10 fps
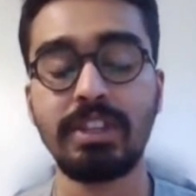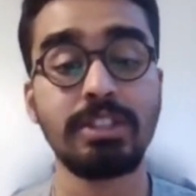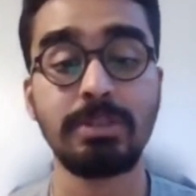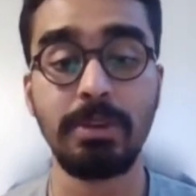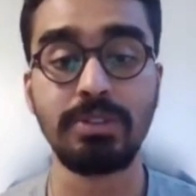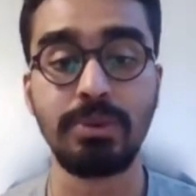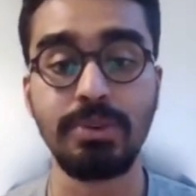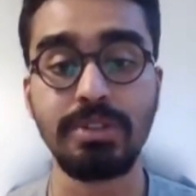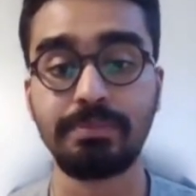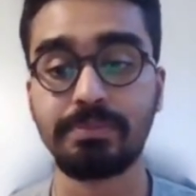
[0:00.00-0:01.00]
thesis-based
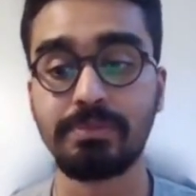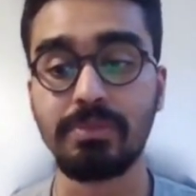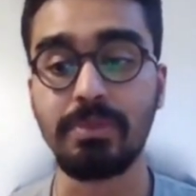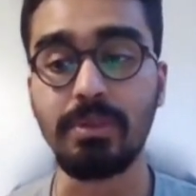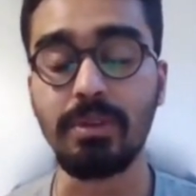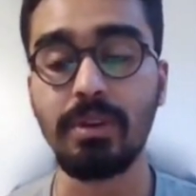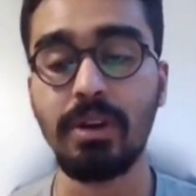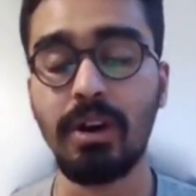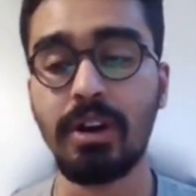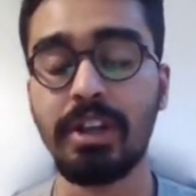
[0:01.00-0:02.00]
course,
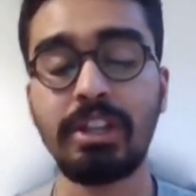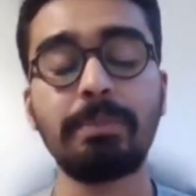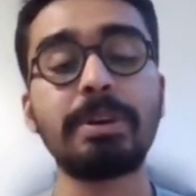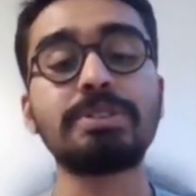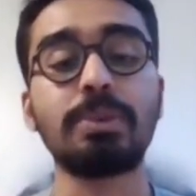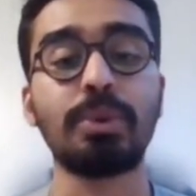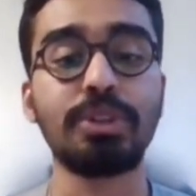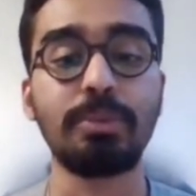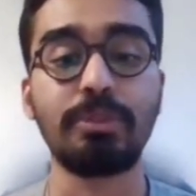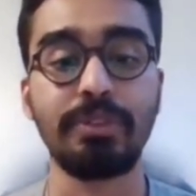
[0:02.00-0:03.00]
uh, it depends on
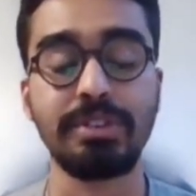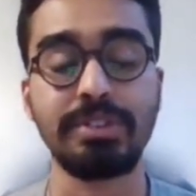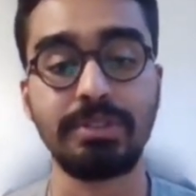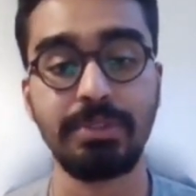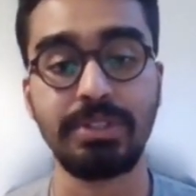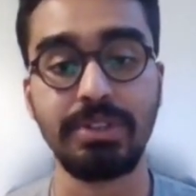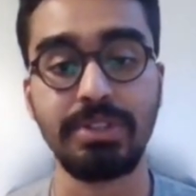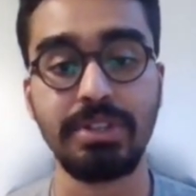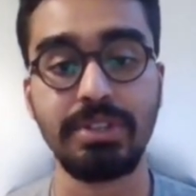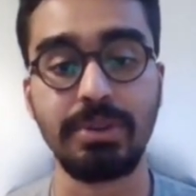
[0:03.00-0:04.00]
what your professor's
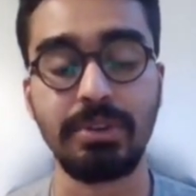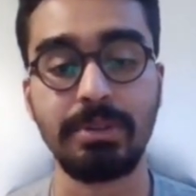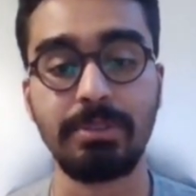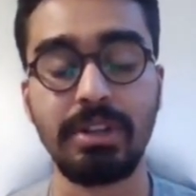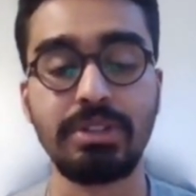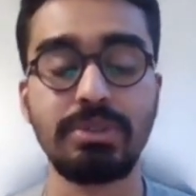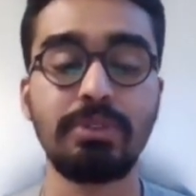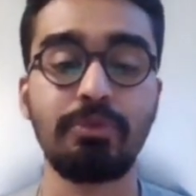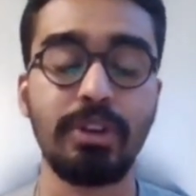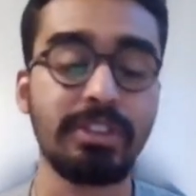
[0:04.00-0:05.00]
research is or something like that.
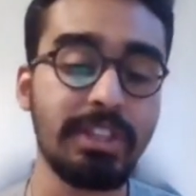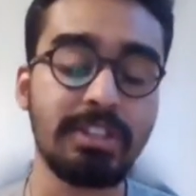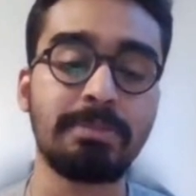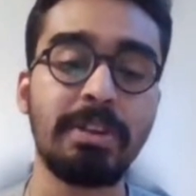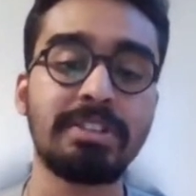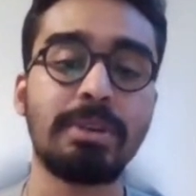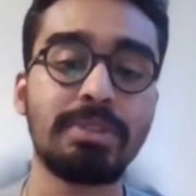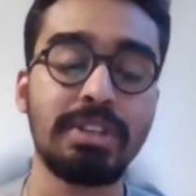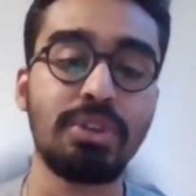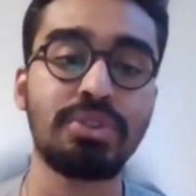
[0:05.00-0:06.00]
So for a thesis-based, I
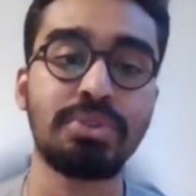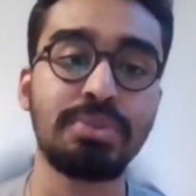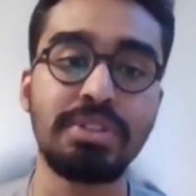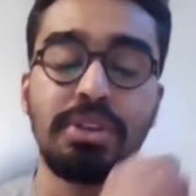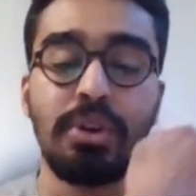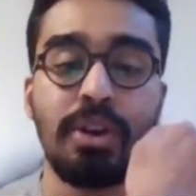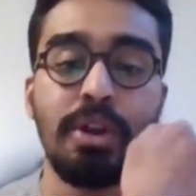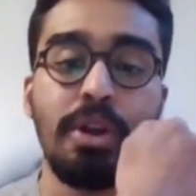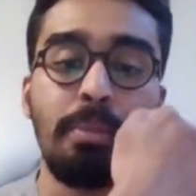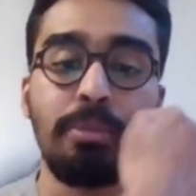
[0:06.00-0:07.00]
would say you're choosing
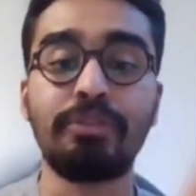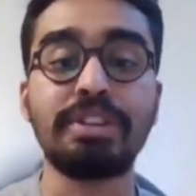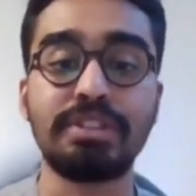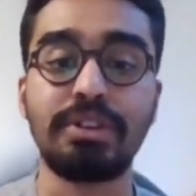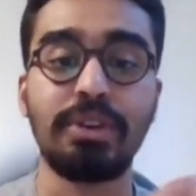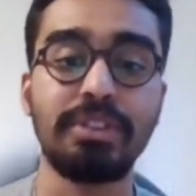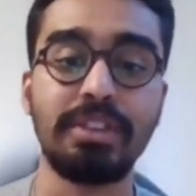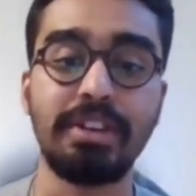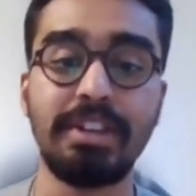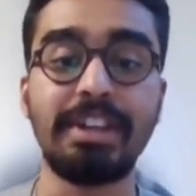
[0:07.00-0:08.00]
your professor, not
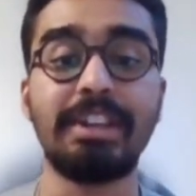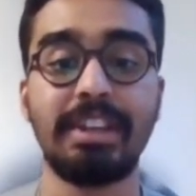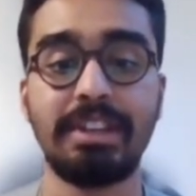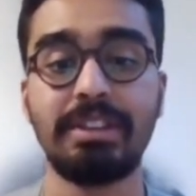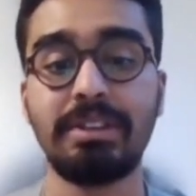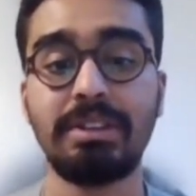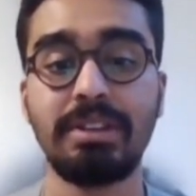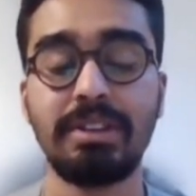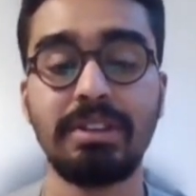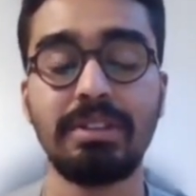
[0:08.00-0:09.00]
the degree. Mm
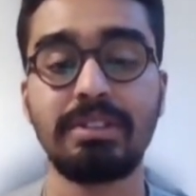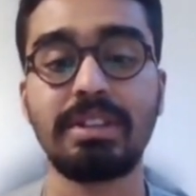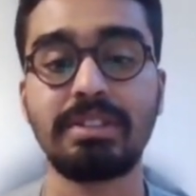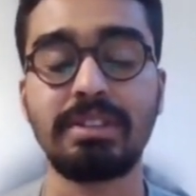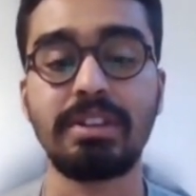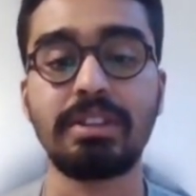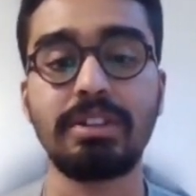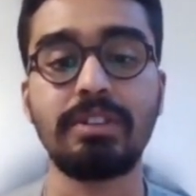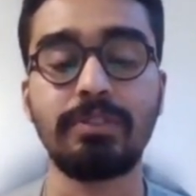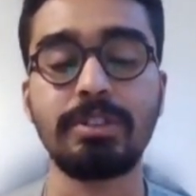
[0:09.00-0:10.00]
-hmm. right. That's
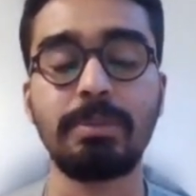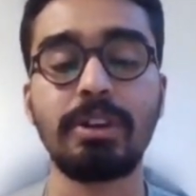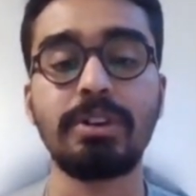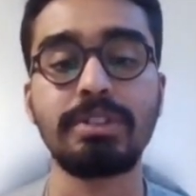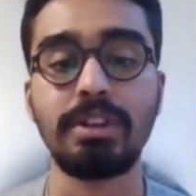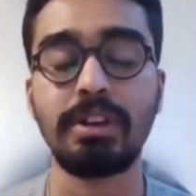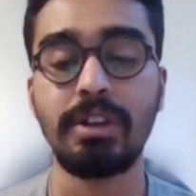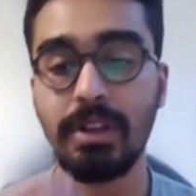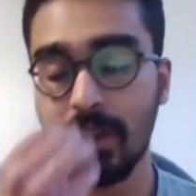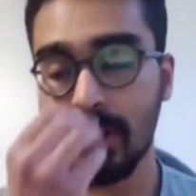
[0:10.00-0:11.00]
another difference because uh,
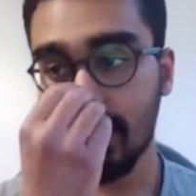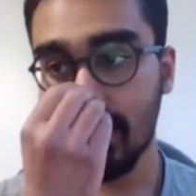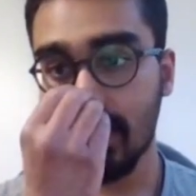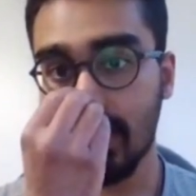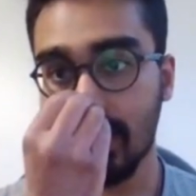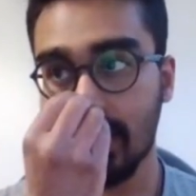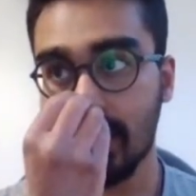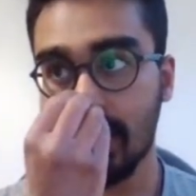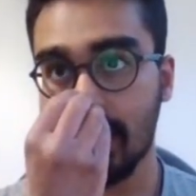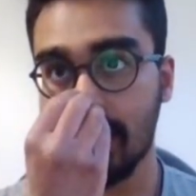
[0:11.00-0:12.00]
mm -hmm. there are.
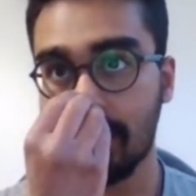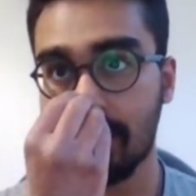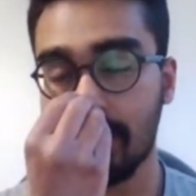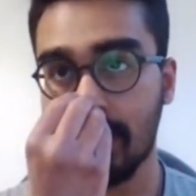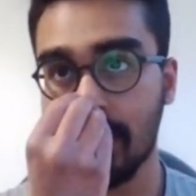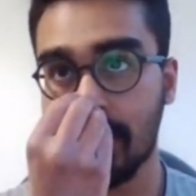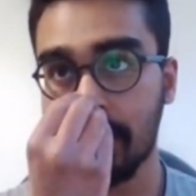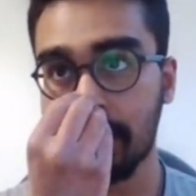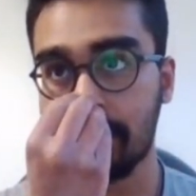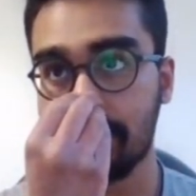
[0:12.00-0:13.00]
Uh, uh,